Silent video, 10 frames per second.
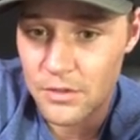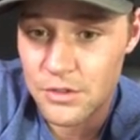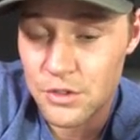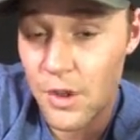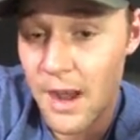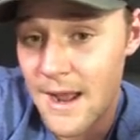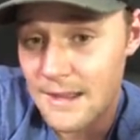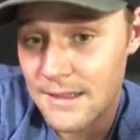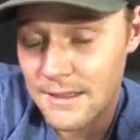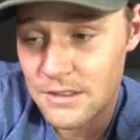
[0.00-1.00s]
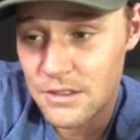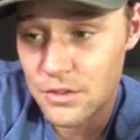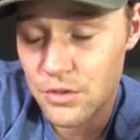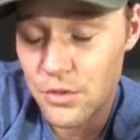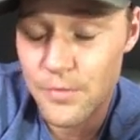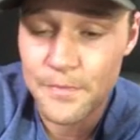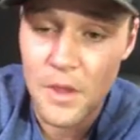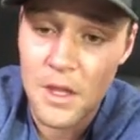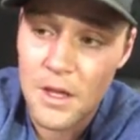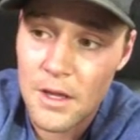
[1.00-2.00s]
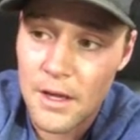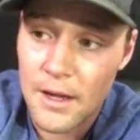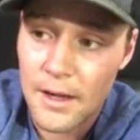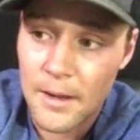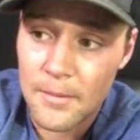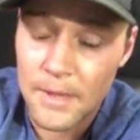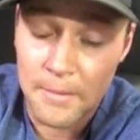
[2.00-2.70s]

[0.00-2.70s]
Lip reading: So I like to do, like